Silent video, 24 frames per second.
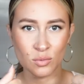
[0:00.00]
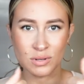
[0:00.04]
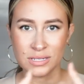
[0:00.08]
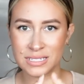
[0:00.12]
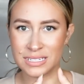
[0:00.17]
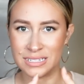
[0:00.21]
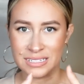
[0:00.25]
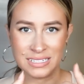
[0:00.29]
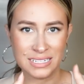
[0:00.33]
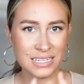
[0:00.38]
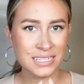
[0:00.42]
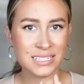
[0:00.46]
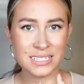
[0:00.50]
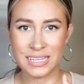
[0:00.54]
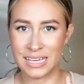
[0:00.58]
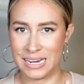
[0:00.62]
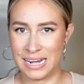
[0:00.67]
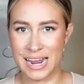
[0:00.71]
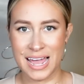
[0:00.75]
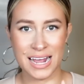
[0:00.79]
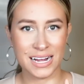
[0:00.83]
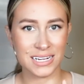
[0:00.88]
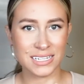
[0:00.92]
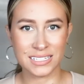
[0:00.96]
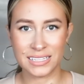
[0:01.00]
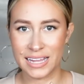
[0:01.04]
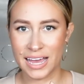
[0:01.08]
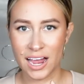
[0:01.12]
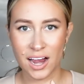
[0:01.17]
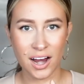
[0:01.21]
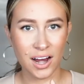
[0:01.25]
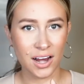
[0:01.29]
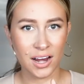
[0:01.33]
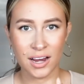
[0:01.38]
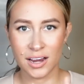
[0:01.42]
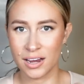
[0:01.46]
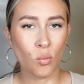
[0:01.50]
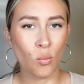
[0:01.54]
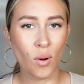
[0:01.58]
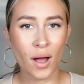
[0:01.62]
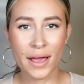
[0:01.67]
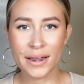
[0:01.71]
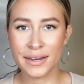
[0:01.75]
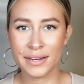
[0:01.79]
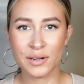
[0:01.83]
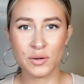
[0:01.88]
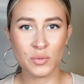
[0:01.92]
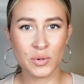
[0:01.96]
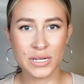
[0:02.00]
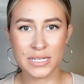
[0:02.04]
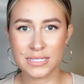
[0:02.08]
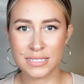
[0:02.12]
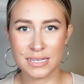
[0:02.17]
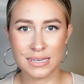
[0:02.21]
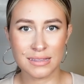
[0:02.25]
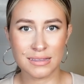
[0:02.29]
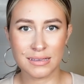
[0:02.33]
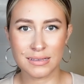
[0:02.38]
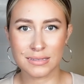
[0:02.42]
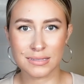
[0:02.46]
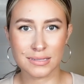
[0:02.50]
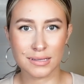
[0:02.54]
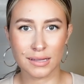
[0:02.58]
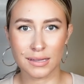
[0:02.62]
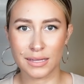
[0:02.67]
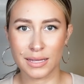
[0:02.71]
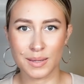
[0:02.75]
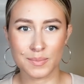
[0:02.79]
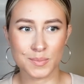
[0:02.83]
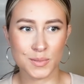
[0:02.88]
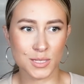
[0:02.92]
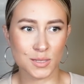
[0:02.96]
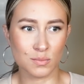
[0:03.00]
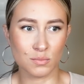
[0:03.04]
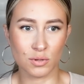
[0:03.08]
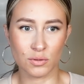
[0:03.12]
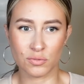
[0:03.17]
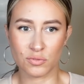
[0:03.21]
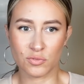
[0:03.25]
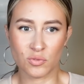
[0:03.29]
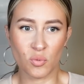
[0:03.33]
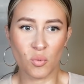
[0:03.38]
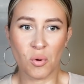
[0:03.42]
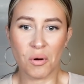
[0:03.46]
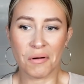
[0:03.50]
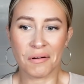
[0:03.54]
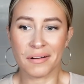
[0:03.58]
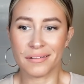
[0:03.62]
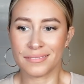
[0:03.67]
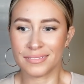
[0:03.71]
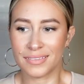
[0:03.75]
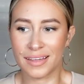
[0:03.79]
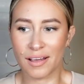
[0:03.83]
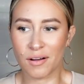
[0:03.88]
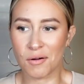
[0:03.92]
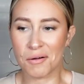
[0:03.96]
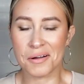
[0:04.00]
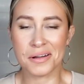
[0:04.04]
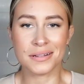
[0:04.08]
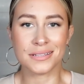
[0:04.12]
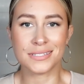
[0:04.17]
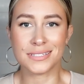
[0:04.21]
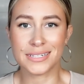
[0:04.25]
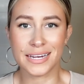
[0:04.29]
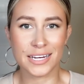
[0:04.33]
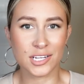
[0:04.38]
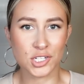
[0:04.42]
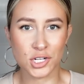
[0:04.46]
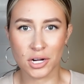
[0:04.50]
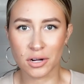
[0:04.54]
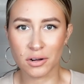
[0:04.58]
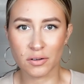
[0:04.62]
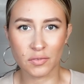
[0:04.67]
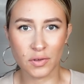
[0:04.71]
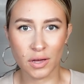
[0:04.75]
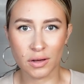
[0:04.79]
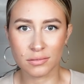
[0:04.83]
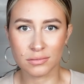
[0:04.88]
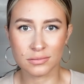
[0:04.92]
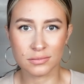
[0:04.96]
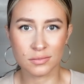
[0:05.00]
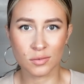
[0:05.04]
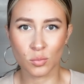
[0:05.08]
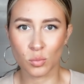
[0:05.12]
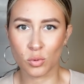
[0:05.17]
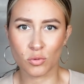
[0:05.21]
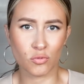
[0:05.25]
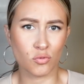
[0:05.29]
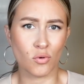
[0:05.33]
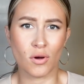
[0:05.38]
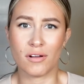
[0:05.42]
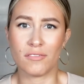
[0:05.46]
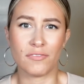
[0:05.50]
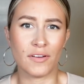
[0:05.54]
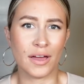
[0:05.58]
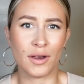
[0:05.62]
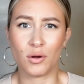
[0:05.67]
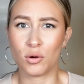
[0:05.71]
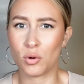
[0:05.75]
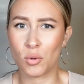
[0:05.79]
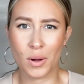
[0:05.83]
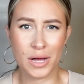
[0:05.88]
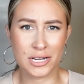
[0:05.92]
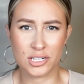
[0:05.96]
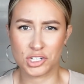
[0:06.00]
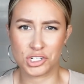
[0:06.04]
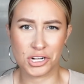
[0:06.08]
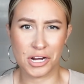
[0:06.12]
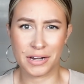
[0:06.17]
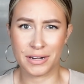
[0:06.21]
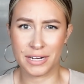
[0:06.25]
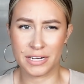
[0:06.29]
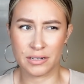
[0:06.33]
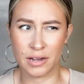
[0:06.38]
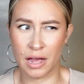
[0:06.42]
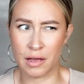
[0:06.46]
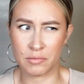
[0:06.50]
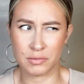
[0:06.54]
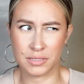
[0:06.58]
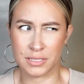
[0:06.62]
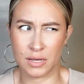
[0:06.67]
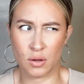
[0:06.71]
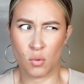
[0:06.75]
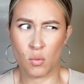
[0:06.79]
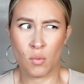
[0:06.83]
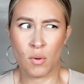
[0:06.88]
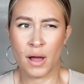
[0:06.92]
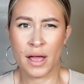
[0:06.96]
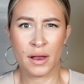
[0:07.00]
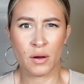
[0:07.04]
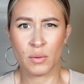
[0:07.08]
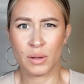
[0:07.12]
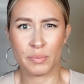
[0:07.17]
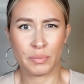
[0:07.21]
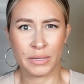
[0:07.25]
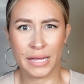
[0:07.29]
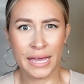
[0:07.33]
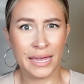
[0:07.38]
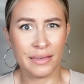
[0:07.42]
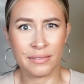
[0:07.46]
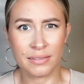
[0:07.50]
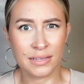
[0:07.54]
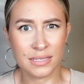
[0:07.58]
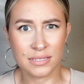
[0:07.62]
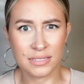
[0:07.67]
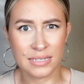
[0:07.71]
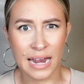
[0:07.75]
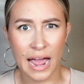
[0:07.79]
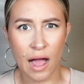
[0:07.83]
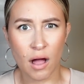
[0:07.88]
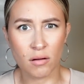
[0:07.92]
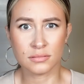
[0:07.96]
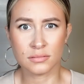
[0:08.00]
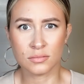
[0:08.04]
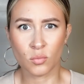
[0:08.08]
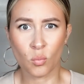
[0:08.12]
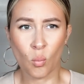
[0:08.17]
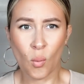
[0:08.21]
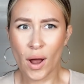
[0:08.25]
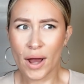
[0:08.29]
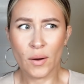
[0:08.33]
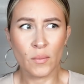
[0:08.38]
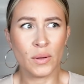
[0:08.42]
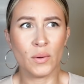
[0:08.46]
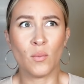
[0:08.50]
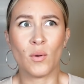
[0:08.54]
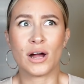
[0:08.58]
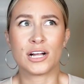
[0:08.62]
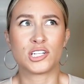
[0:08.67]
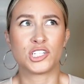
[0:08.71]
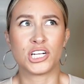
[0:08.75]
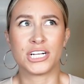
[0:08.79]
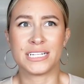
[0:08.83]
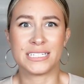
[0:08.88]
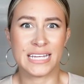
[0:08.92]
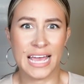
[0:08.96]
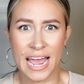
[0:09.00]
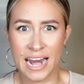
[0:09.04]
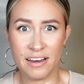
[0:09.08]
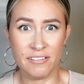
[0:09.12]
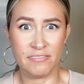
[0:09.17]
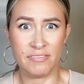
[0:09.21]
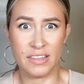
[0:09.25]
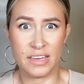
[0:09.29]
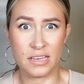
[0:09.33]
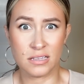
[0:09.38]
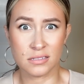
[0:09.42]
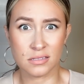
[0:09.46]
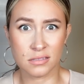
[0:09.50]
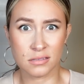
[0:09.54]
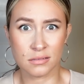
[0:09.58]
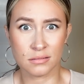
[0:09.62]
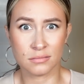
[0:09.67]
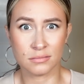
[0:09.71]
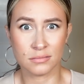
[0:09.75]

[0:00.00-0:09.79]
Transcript: was a disconnect there. Why didn't we see these clips before their onstage interview or before a final question? I was like, why are we playing this now? Why are we watching 10 of these?